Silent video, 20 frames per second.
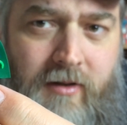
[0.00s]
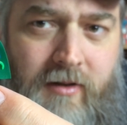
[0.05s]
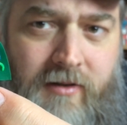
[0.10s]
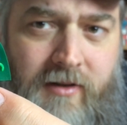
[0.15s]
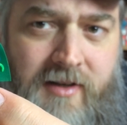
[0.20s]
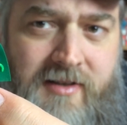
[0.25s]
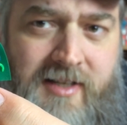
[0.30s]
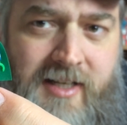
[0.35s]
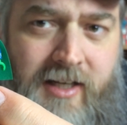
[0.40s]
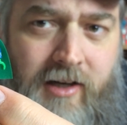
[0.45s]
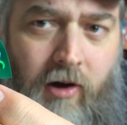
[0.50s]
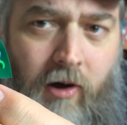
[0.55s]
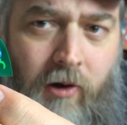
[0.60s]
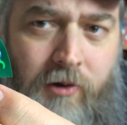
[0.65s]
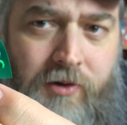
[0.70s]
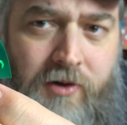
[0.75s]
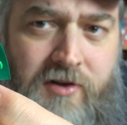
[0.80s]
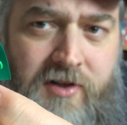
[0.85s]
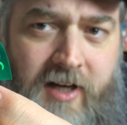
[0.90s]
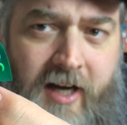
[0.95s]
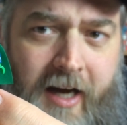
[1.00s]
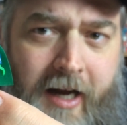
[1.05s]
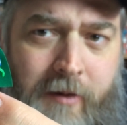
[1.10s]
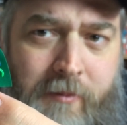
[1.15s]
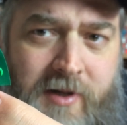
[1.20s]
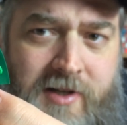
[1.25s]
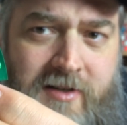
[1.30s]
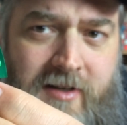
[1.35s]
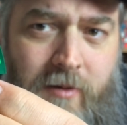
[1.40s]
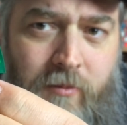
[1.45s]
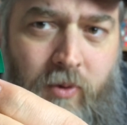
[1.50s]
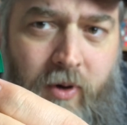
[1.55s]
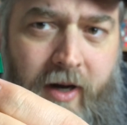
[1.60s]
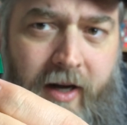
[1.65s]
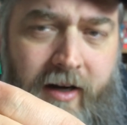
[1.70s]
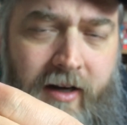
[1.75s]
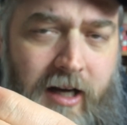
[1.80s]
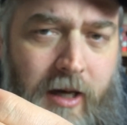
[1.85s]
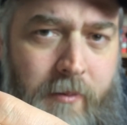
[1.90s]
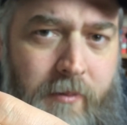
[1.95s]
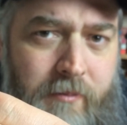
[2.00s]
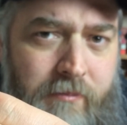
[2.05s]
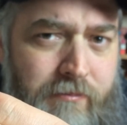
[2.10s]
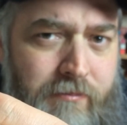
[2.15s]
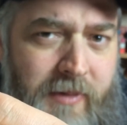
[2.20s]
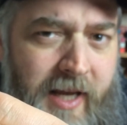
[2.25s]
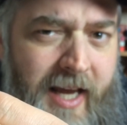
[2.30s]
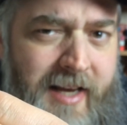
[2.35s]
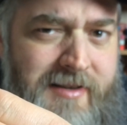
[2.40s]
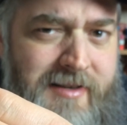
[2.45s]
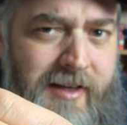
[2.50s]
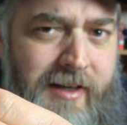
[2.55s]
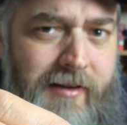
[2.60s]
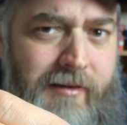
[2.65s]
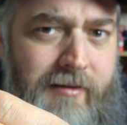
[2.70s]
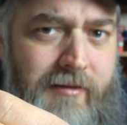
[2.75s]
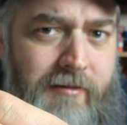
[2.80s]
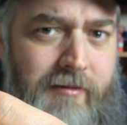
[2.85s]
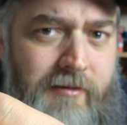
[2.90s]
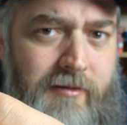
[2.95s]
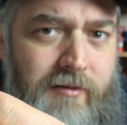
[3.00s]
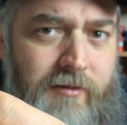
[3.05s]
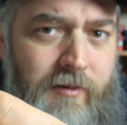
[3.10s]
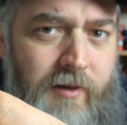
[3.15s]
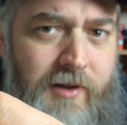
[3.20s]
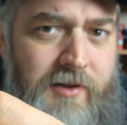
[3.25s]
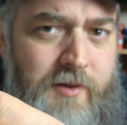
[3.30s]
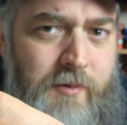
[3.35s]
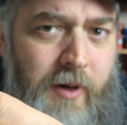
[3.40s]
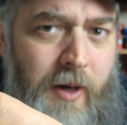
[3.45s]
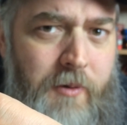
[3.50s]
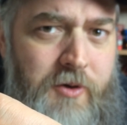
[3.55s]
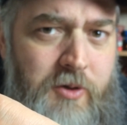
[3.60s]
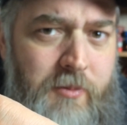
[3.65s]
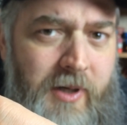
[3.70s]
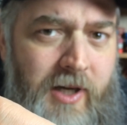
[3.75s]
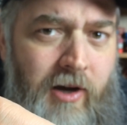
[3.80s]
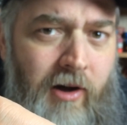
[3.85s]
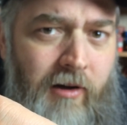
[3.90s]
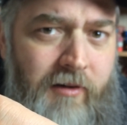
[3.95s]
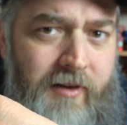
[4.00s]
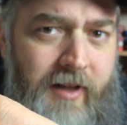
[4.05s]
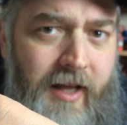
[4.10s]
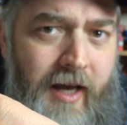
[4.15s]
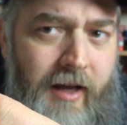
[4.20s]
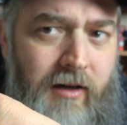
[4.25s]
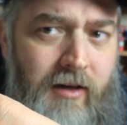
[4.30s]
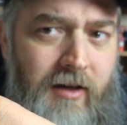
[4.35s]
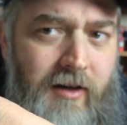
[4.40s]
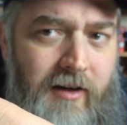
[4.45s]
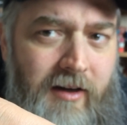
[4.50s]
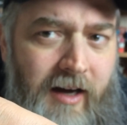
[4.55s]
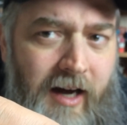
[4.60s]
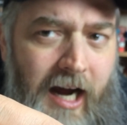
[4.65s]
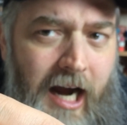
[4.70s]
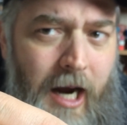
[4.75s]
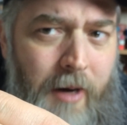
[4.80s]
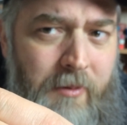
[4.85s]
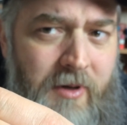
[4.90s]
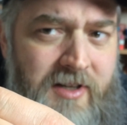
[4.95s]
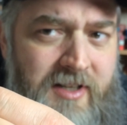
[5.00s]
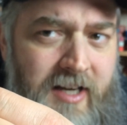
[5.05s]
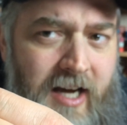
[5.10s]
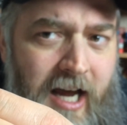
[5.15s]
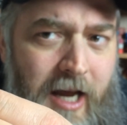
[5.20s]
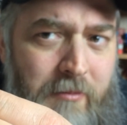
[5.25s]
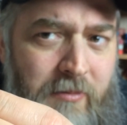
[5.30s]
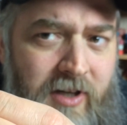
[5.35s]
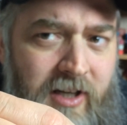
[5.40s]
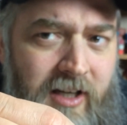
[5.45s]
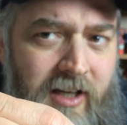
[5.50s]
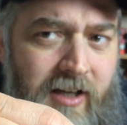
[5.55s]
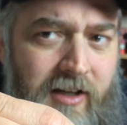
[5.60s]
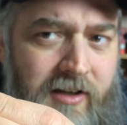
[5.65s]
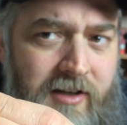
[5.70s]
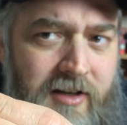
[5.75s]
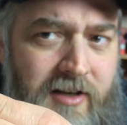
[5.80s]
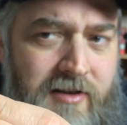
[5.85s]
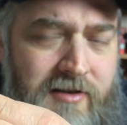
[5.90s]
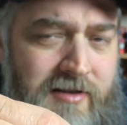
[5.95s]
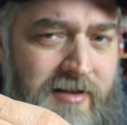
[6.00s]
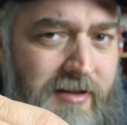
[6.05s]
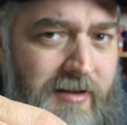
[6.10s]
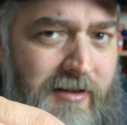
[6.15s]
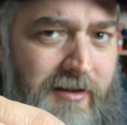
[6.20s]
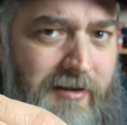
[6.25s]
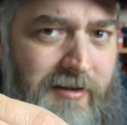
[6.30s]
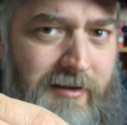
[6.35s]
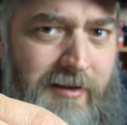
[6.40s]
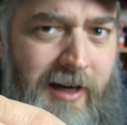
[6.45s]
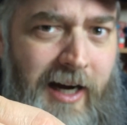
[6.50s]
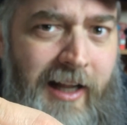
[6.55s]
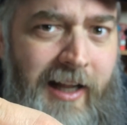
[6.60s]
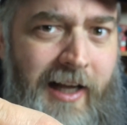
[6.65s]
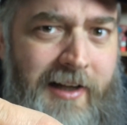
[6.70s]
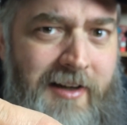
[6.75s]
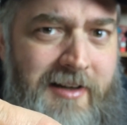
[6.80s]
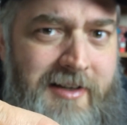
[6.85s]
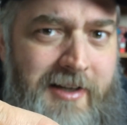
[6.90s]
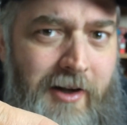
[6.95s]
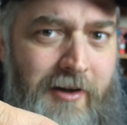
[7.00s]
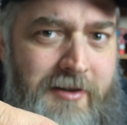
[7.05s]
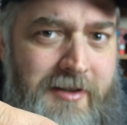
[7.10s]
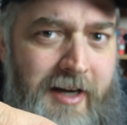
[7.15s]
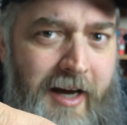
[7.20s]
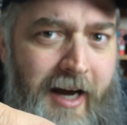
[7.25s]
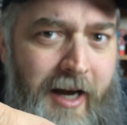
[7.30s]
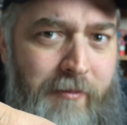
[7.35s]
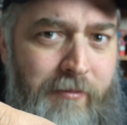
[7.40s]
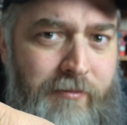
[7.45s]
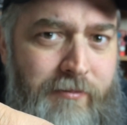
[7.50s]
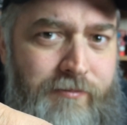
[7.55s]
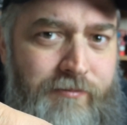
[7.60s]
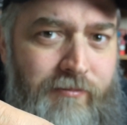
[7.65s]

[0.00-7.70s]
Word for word: Does he alter time in some way? I'm guessing. Else, why would you be called that? I'm the Time King because I like to tell time.